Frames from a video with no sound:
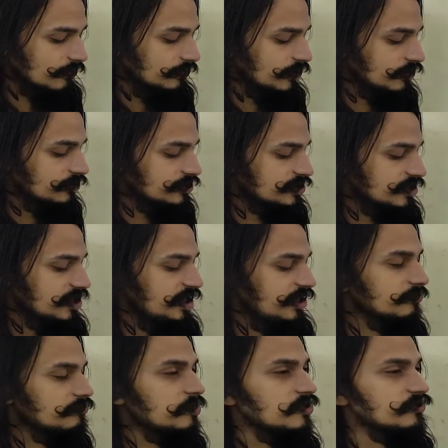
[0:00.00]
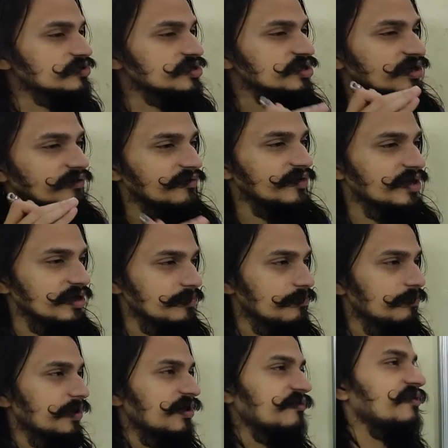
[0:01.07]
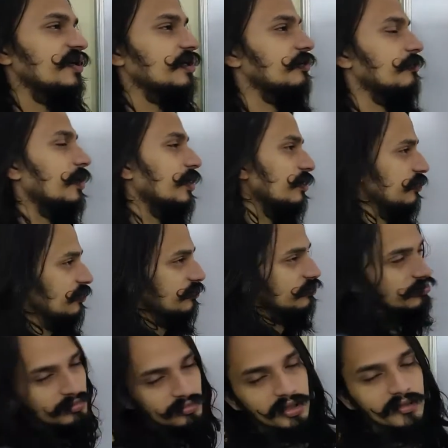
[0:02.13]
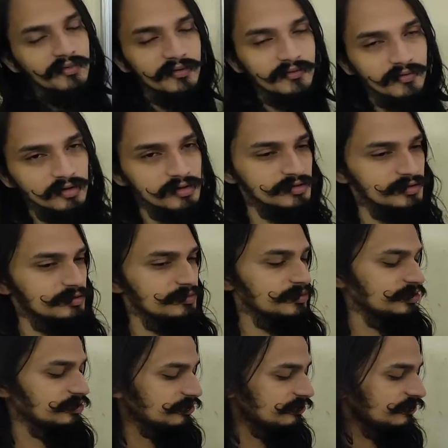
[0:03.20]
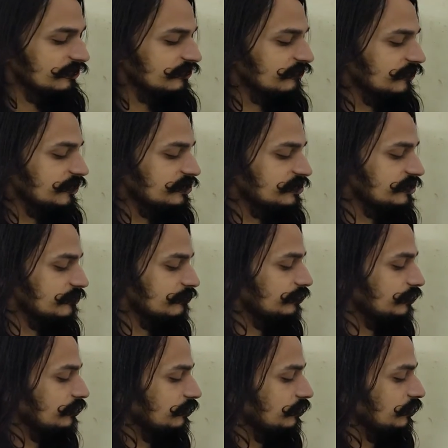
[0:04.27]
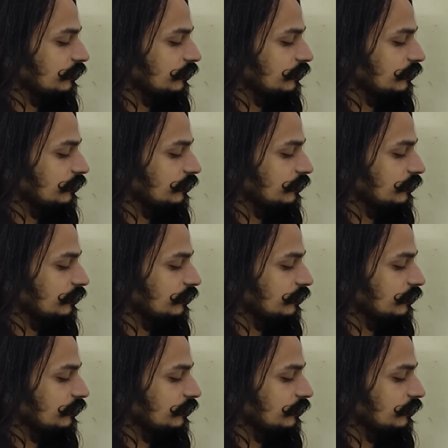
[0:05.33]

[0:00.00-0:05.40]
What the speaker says: because it bounces in a very perfect manner if it falls on a mirror. For example,